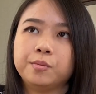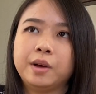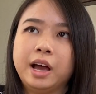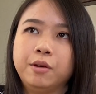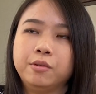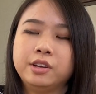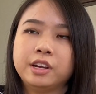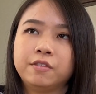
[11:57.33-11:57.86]
But I
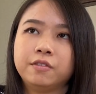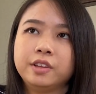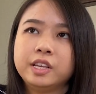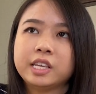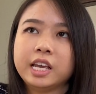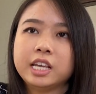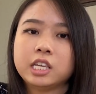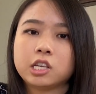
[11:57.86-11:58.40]
would definitely
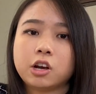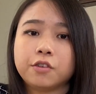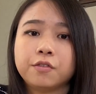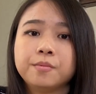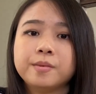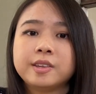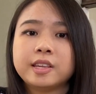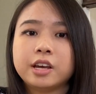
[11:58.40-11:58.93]
say start
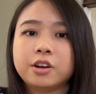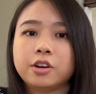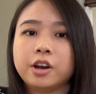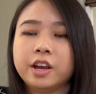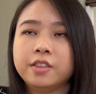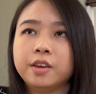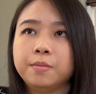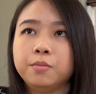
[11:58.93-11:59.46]
from the center
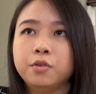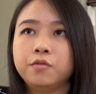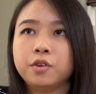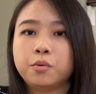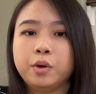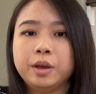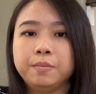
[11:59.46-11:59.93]
and then move your way